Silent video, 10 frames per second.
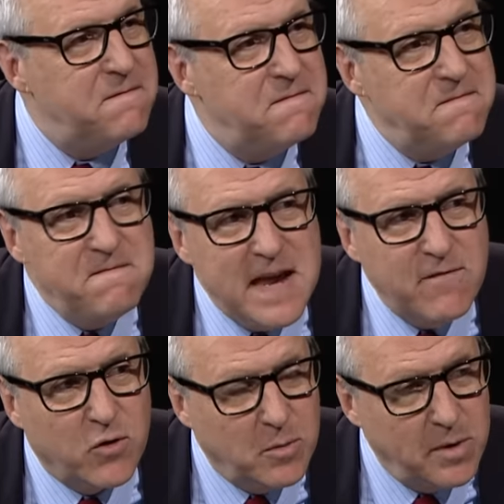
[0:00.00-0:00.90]
a
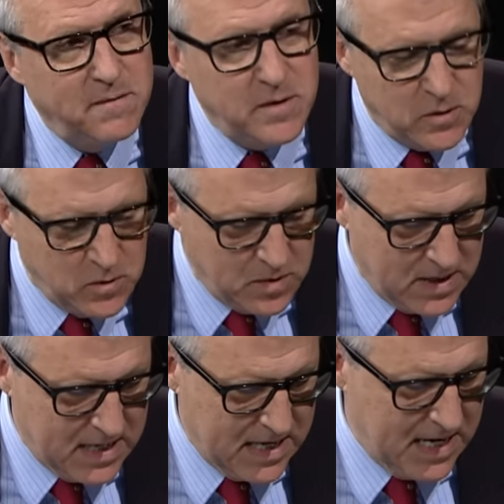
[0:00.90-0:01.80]
favorable view
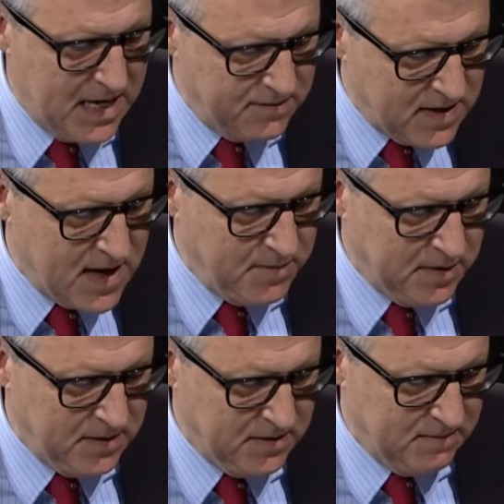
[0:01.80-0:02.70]
of
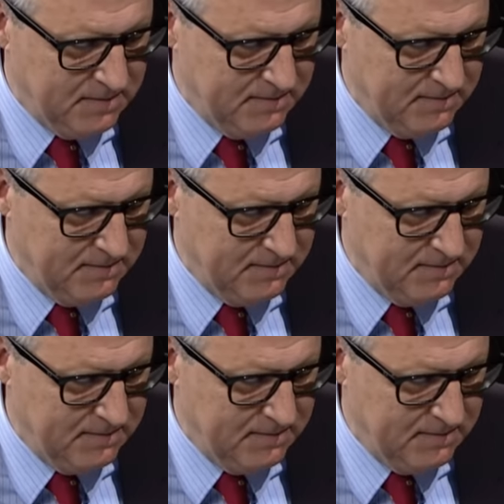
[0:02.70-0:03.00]
communism.